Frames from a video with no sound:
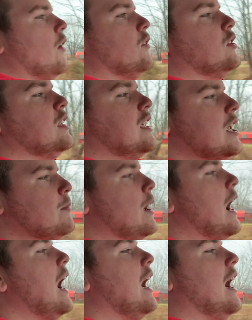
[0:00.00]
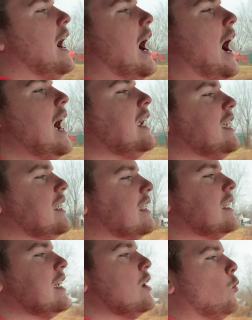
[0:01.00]
to keep. I can
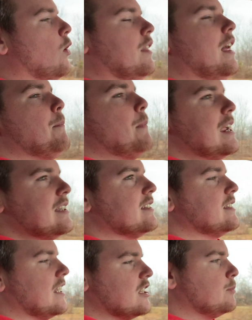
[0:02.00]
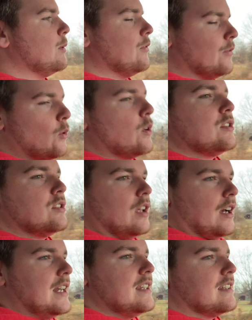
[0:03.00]
get where that made sense before
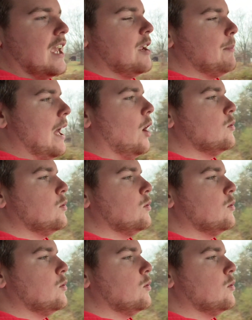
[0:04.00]
studies came out.